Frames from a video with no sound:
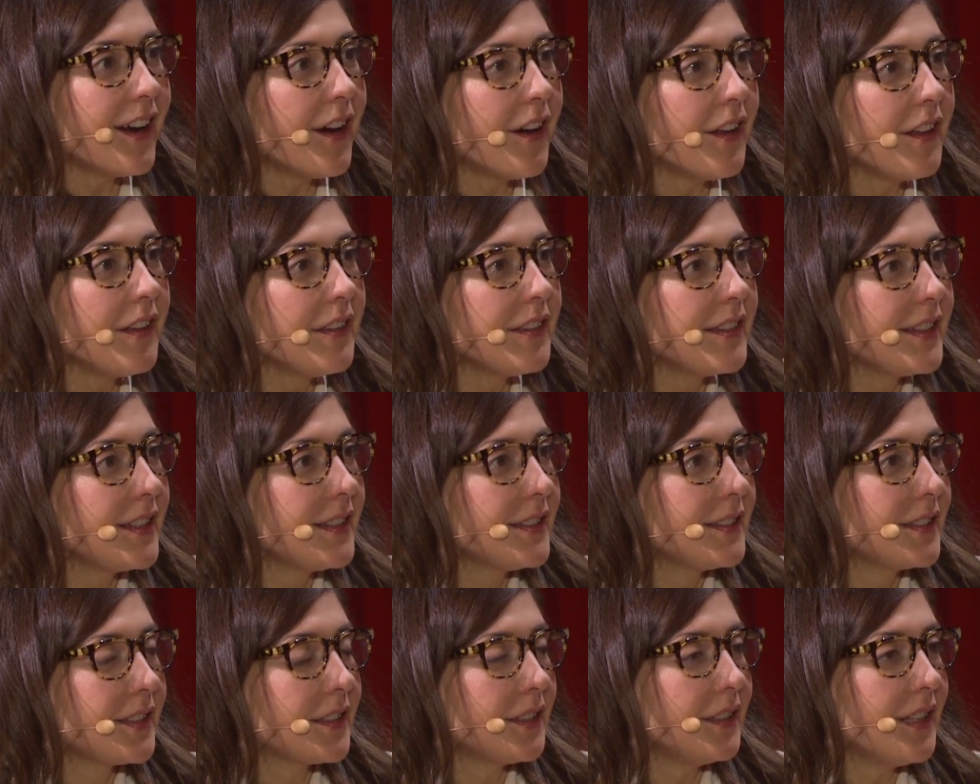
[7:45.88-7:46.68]
all of
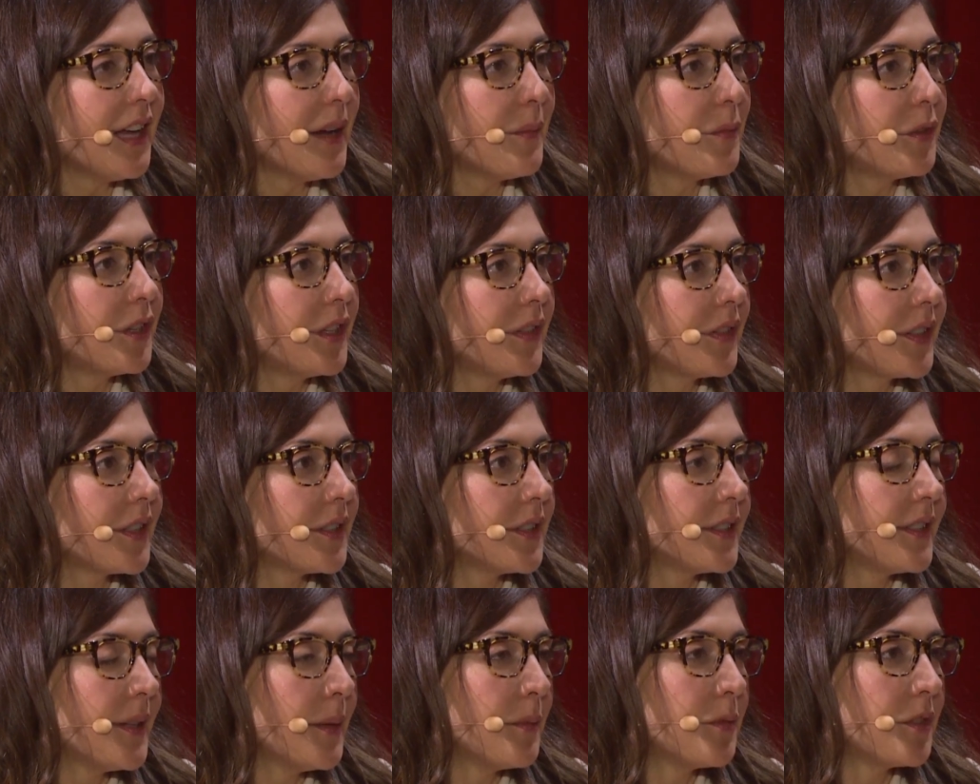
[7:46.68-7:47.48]
these collaborative
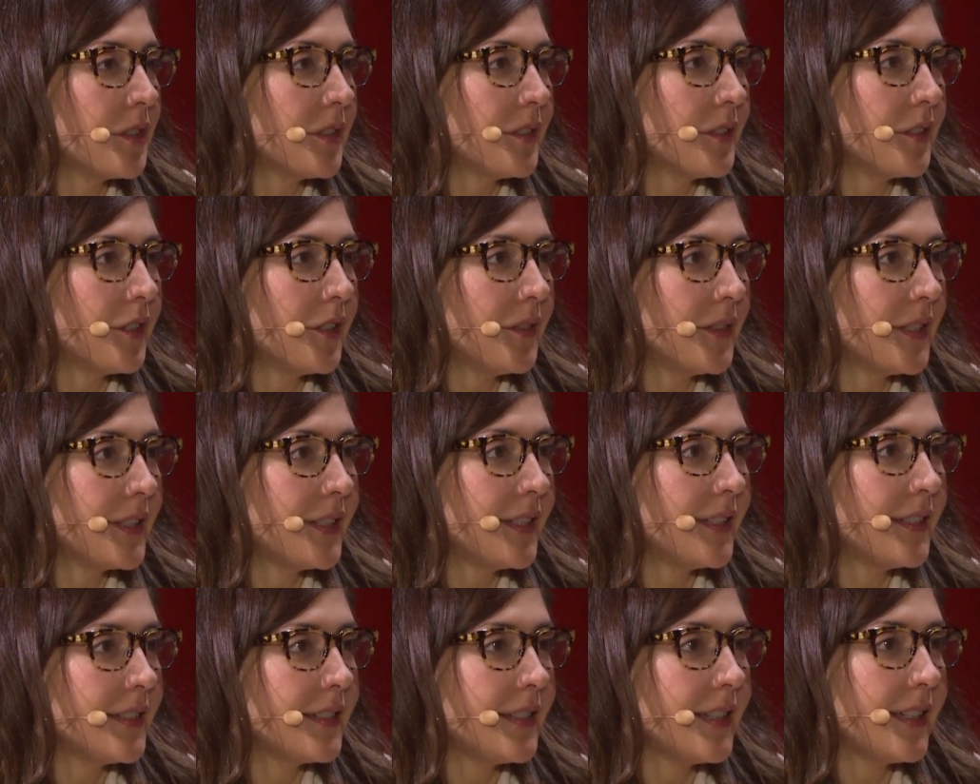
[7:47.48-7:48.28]
consumption
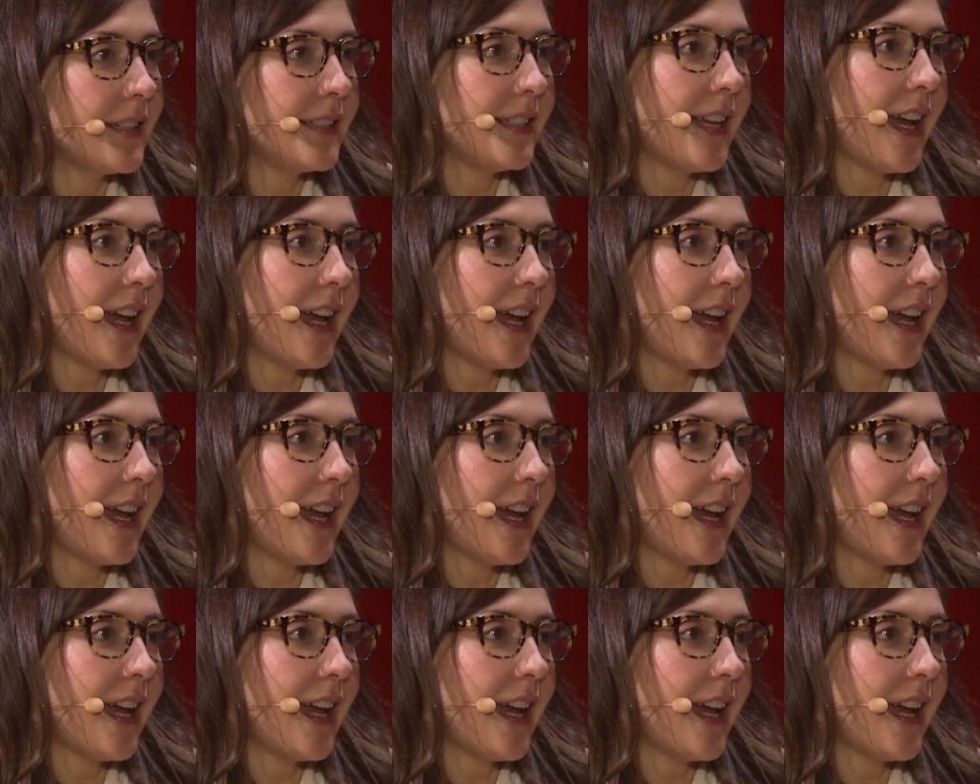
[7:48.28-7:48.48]
services like